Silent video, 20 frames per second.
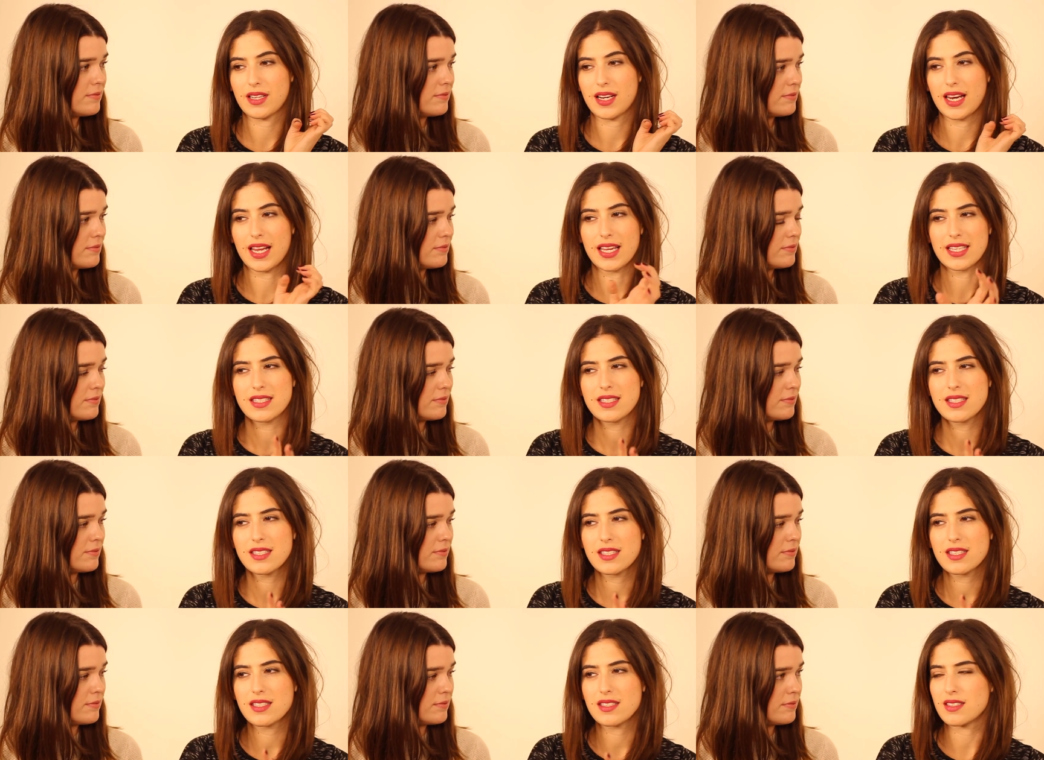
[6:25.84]

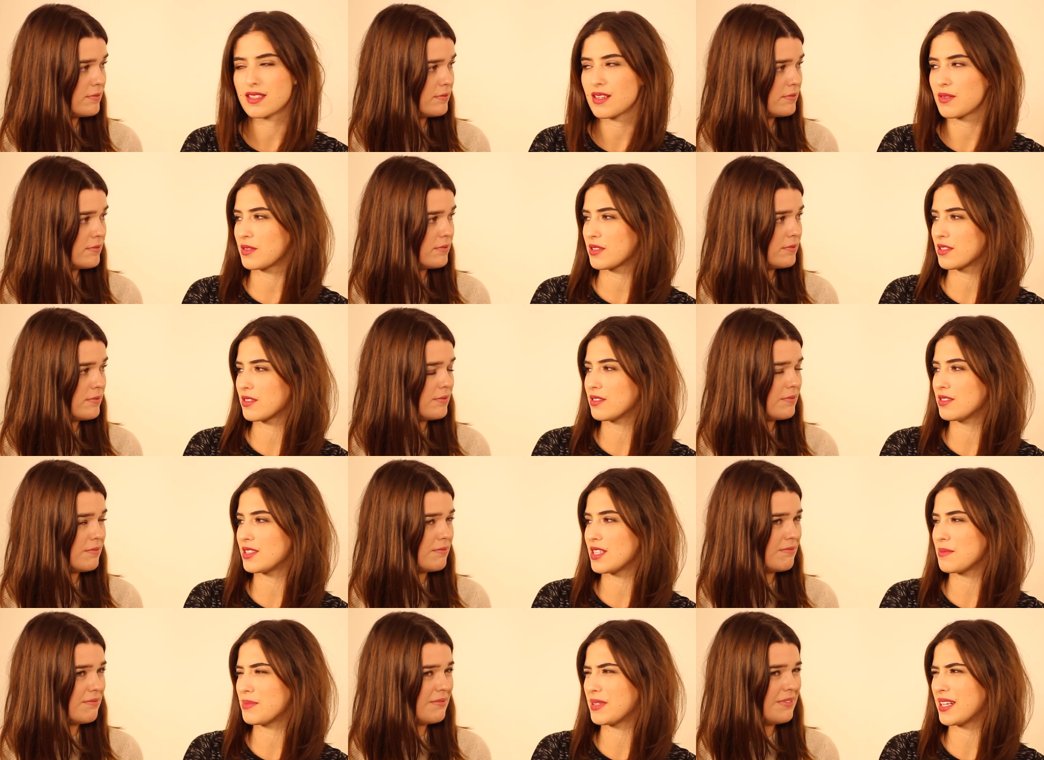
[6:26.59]
Speaker 1: cleanse, is that what it's
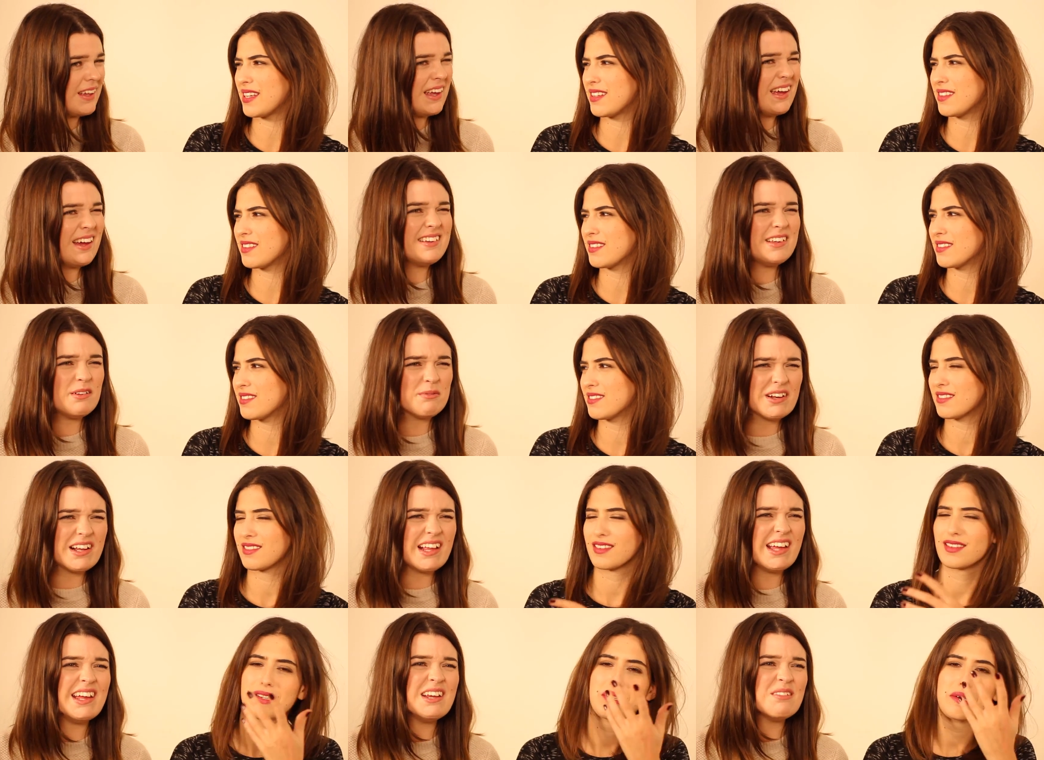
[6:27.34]
called? Deep clean. Yeah,
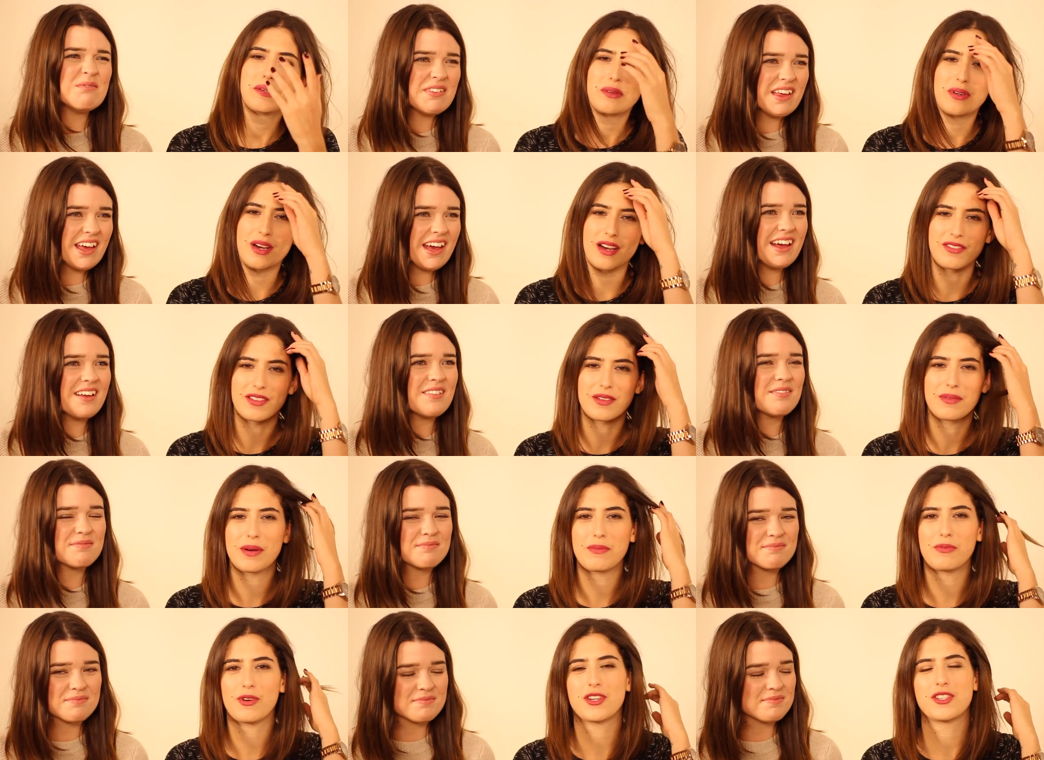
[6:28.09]
deep clean. Yeah. yeah.
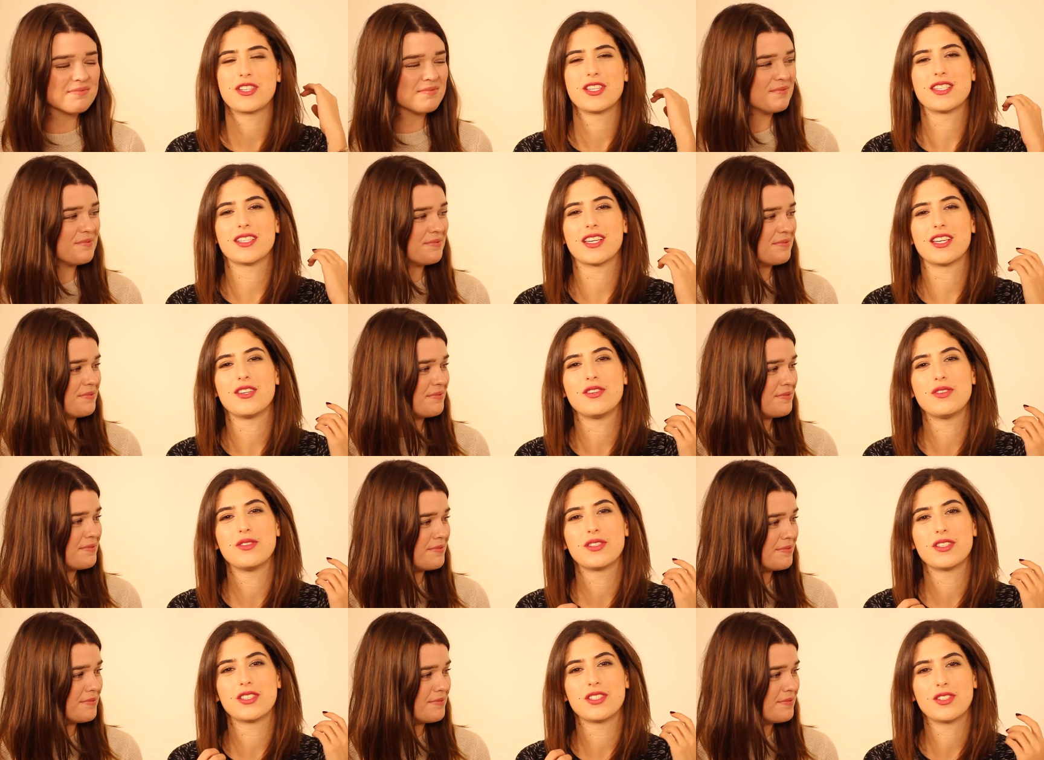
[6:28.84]
When my brushes, I
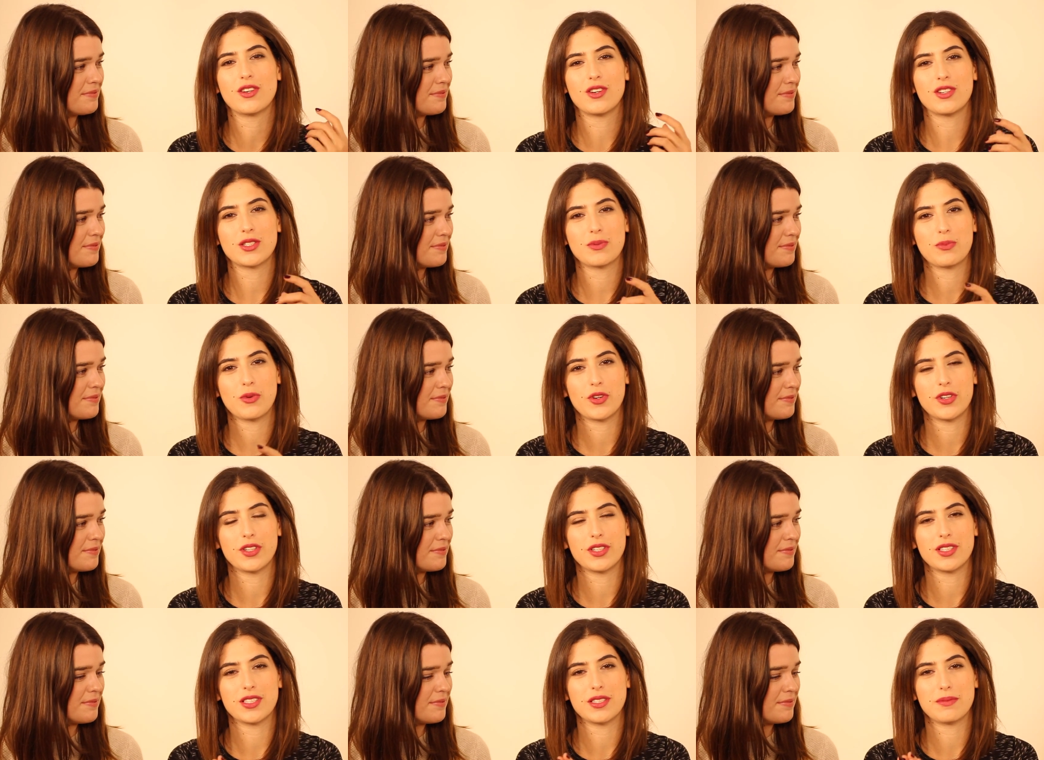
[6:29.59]
use the Dr.
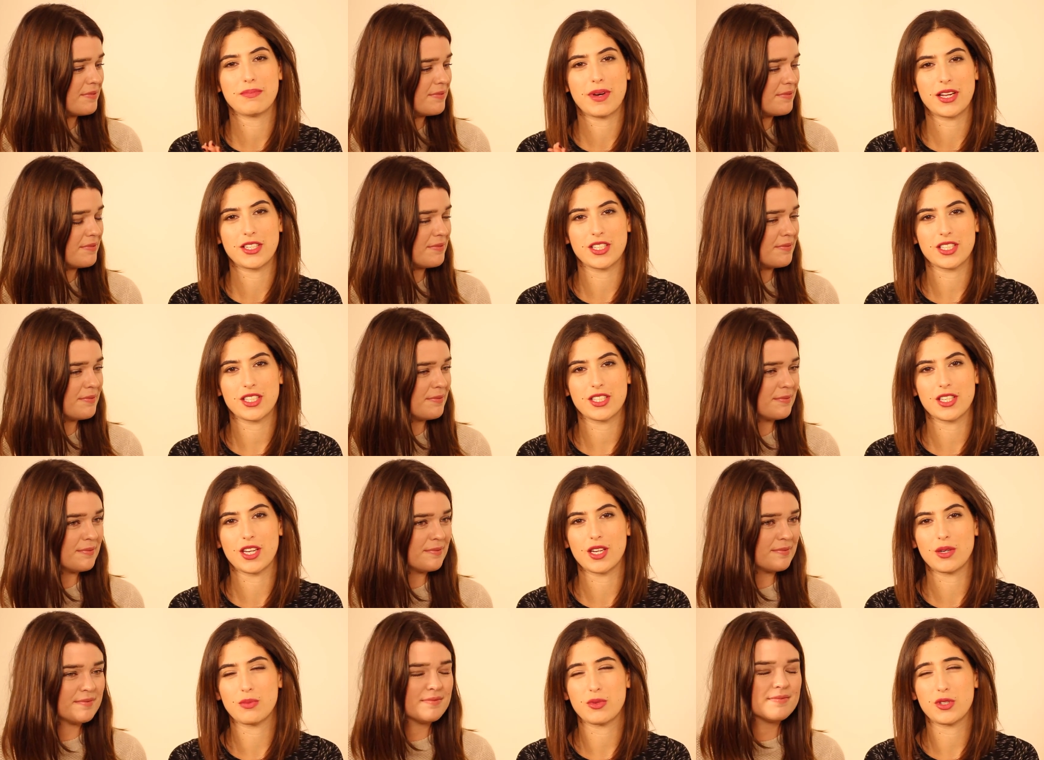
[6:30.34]
Bronner
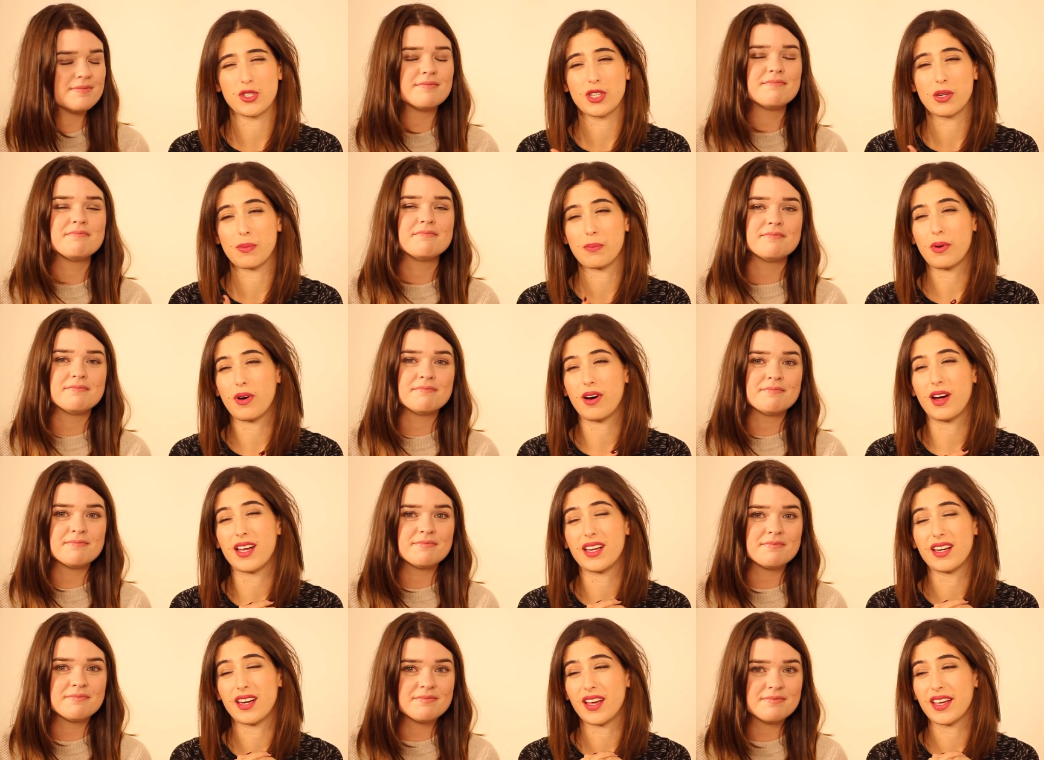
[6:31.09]
Magic Soap, which you can
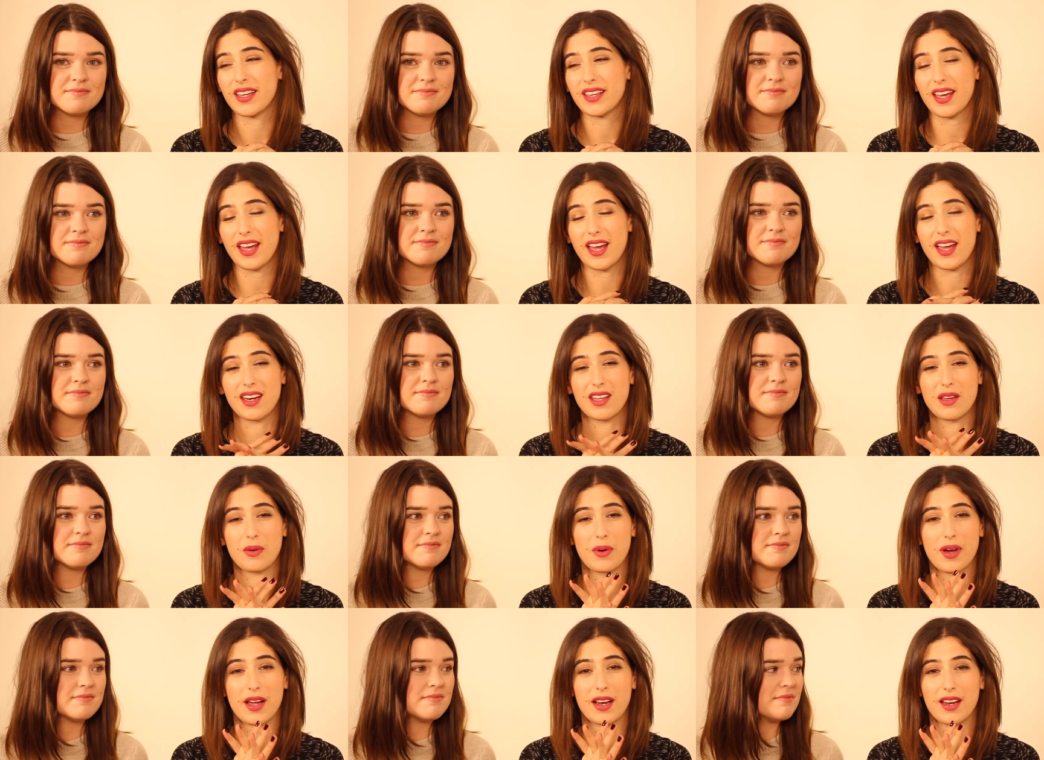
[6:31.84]
buy like
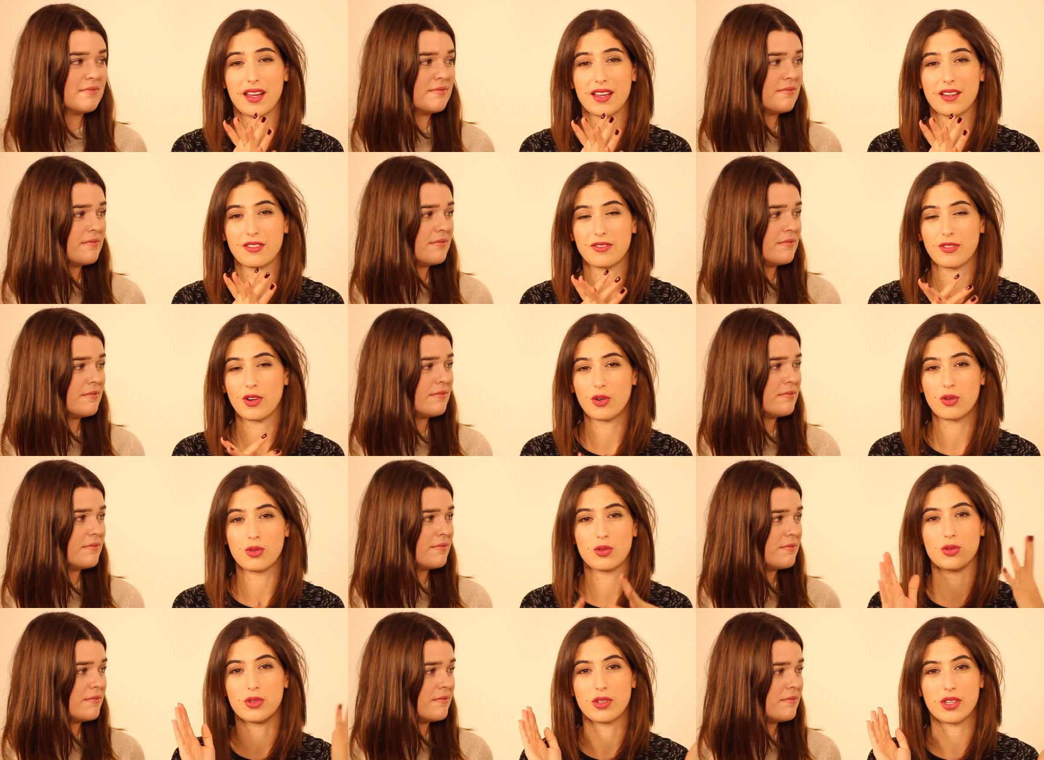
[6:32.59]
anywhere, like
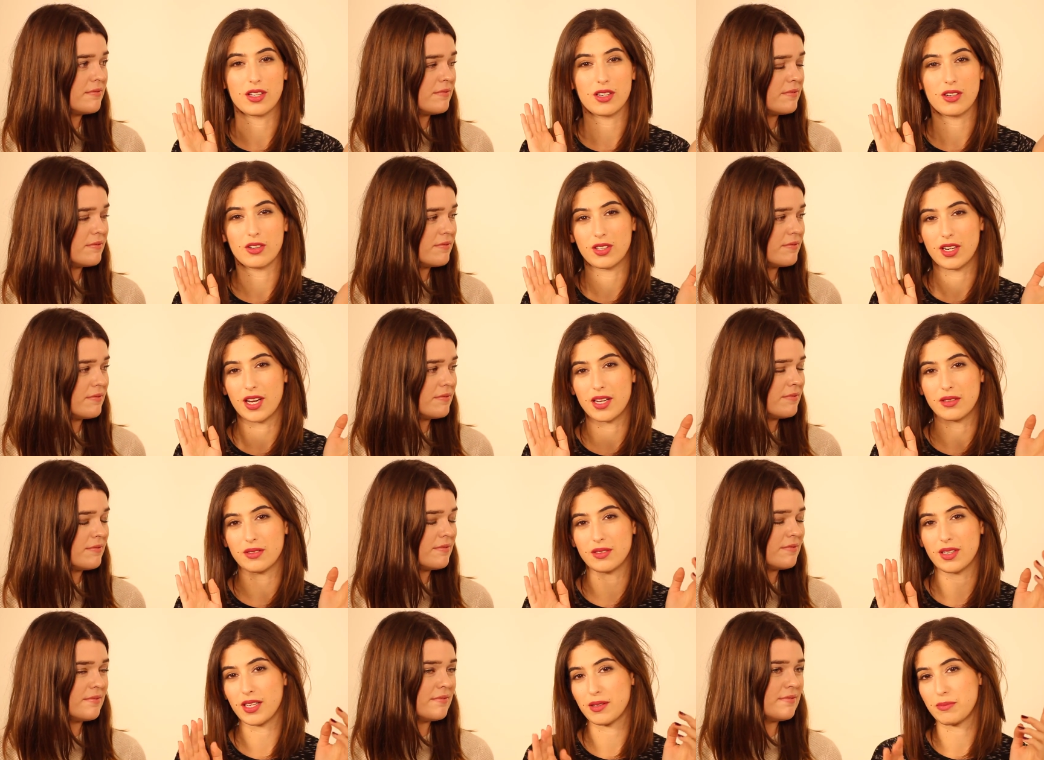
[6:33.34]
all the online